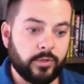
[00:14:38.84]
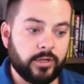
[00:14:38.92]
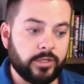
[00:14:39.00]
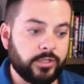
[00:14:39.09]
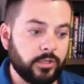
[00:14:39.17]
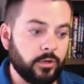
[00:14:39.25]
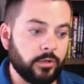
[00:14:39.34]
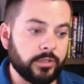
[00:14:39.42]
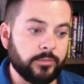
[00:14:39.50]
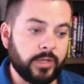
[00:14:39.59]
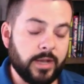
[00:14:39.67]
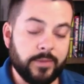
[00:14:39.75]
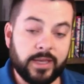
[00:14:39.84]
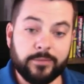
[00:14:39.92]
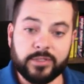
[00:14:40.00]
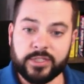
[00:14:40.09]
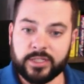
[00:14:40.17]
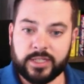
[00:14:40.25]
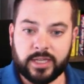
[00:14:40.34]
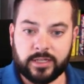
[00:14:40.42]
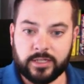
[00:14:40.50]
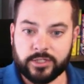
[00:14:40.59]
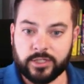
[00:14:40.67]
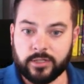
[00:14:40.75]
it's your goal to become an imaging
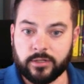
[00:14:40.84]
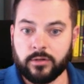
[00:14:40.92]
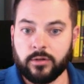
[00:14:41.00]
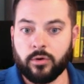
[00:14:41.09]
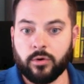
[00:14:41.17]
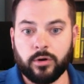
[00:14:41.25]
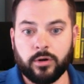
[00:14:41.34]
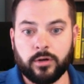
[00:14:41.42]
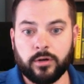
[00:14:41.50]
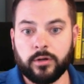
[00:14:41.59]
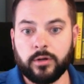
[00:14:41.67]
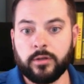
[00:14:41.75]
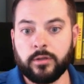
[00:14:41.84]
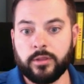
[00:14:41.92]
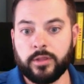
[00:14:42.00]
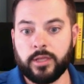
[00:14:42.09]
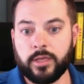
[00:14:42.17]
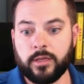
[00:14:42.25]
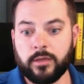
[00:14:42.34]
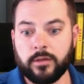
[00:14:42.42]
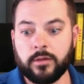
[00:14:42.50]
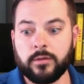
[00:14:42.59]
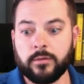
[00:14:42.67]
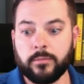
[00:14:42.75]
technician or the
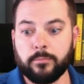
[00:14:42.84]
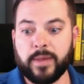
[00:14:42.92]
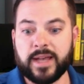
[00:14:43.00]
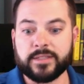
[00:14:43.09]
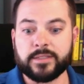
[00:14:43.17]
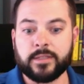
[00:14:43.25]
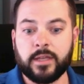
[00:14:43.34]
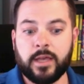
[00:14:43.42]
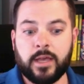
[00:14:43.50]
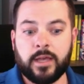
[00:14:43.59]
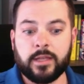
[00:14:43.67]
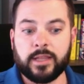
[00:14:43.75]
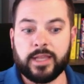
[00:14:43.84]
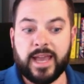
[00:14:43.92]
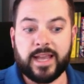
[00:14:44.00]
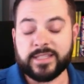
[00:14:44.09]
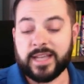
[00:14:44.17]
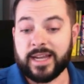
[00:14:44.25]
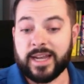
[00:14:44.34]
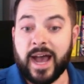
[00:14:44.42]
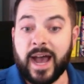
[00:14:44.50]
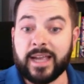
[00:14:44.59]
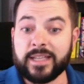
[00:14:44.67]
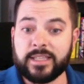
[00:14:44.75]
best liaison to
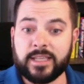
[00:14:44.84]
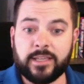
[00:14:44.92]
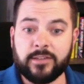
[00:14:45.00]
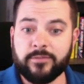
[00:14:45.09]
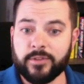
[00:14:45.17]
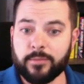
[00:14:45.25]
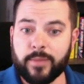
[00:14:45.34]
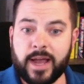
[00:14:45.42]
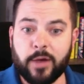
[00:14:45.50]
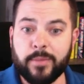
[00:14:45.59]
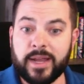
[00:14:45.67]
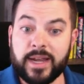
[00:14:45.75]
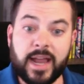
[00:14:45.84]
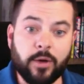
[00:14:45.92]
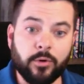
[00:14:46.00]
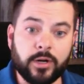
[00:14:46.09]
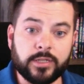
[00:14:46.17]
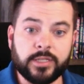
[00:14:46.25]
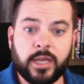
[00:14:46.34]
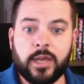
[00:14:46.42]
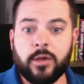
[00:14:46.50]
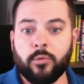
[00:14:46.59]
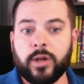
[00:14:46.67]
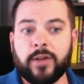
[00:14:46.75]
IT for the biomed networks,
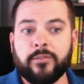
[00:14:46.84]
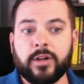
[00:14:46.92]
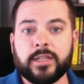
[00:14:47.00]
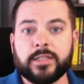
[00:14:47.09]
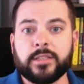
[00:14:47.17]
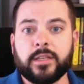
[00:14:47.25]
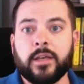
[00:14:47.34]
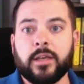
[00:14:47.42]
whatever it is,